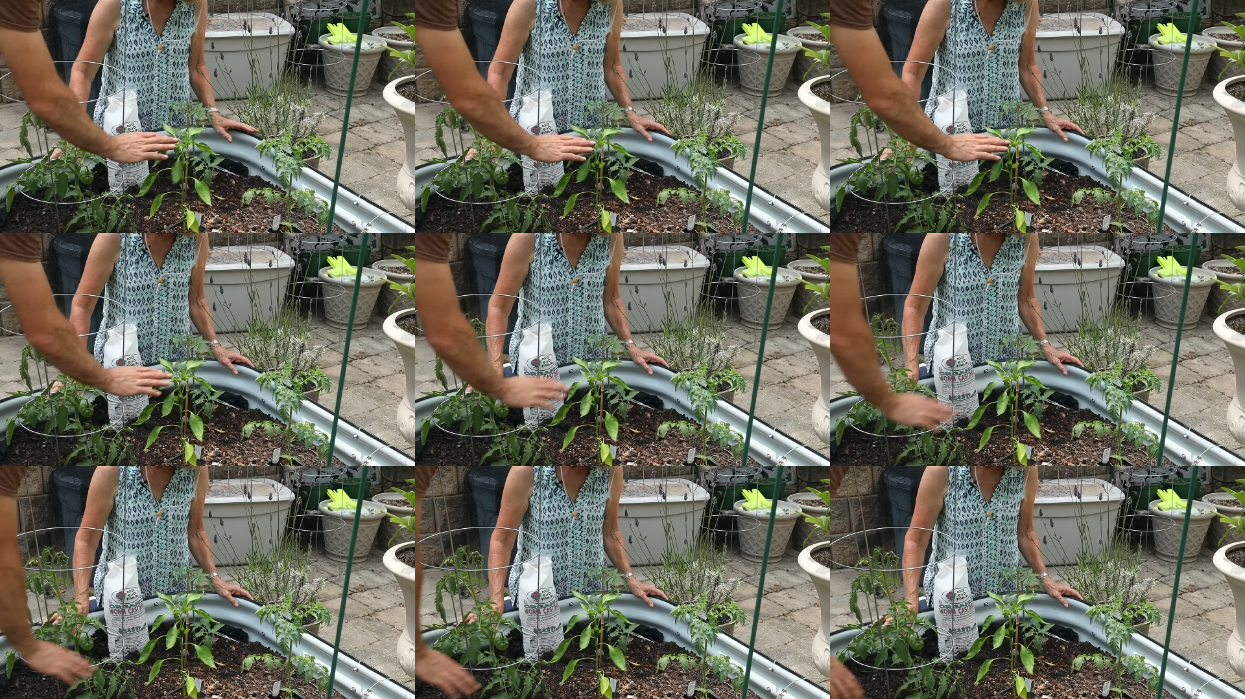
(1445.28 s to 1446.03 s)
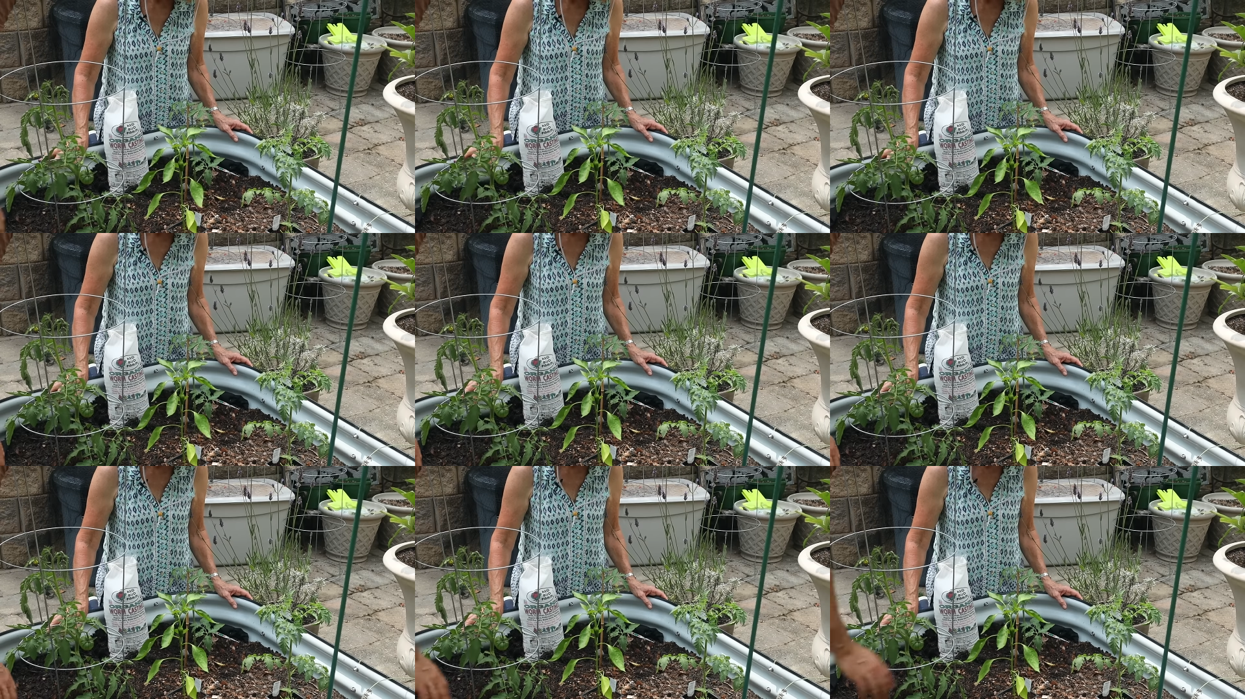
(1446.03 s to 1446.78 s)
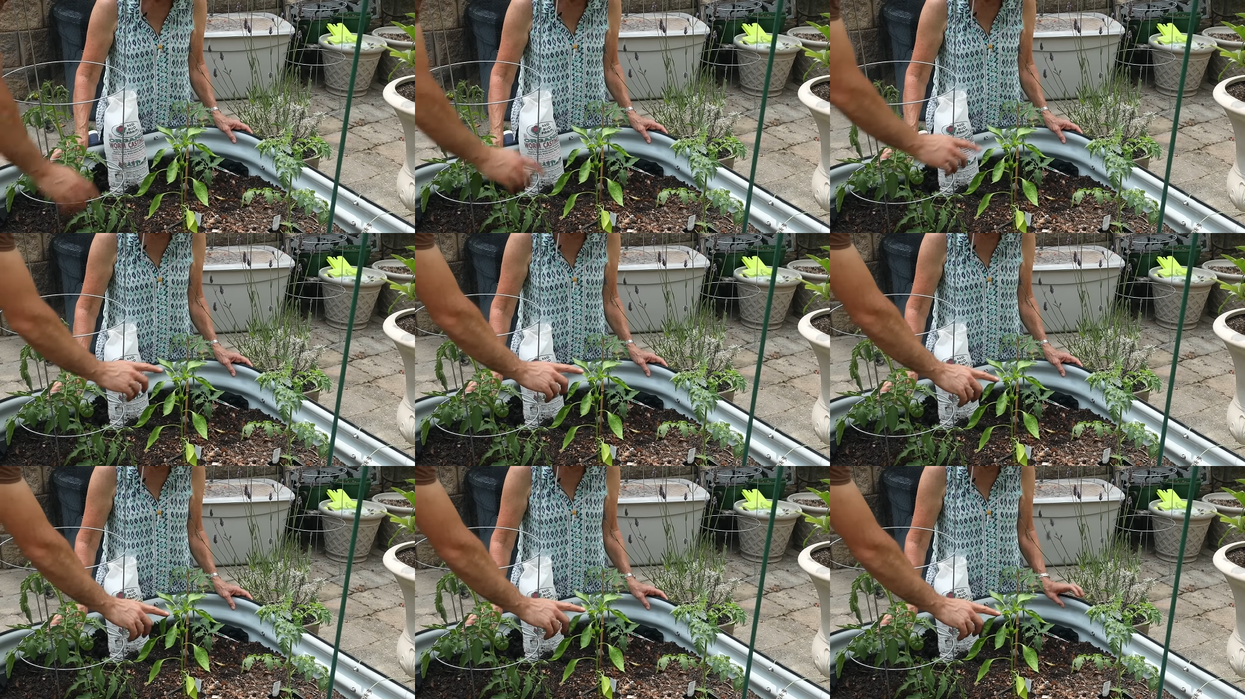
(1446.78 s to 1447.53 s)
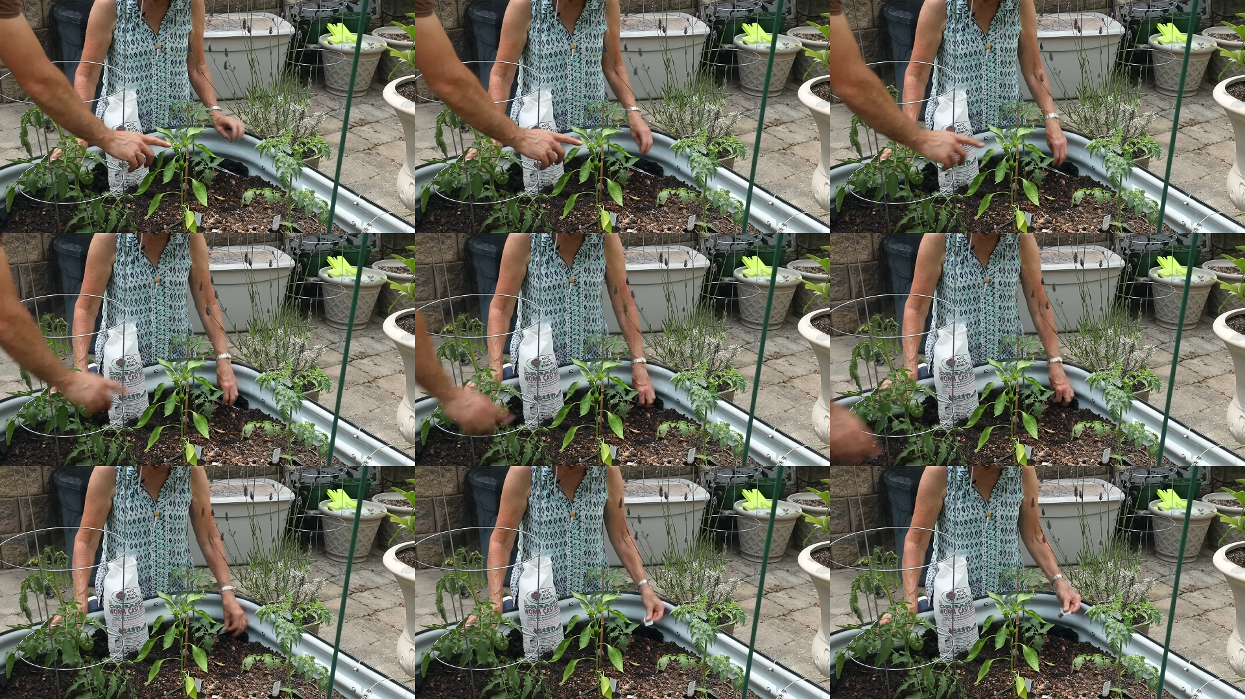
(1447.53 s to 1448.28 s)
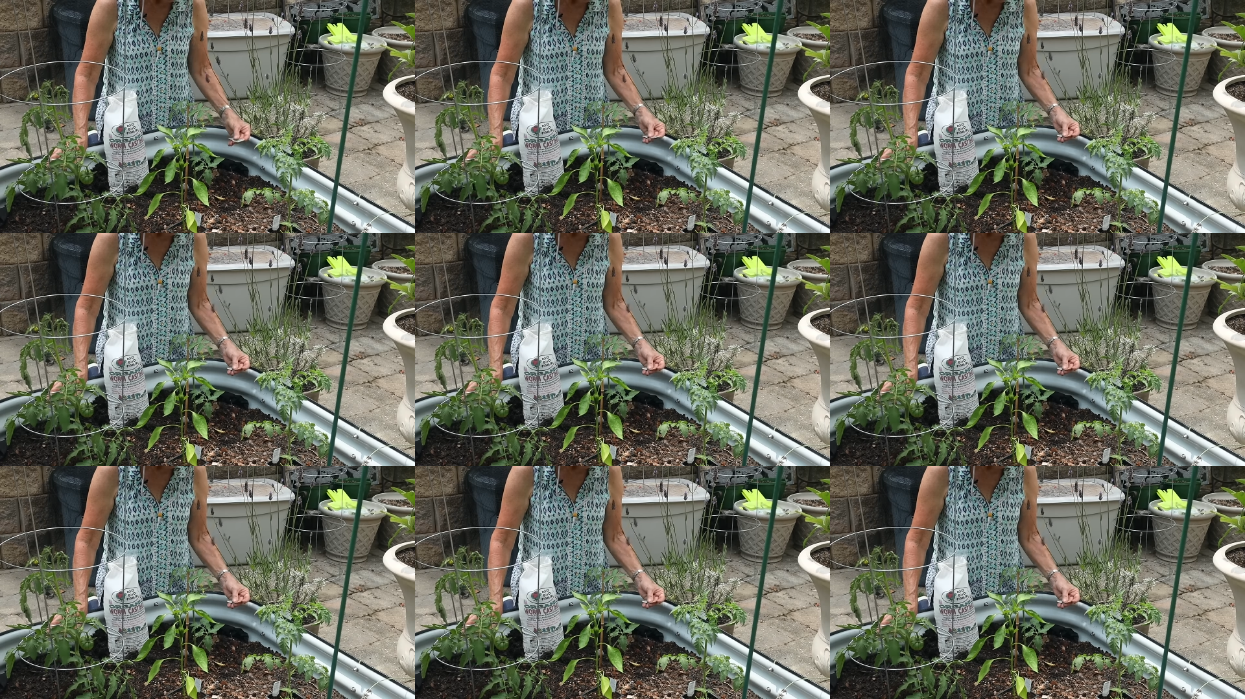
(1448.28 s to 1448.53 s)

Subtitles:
Nobody's mouth can be seen.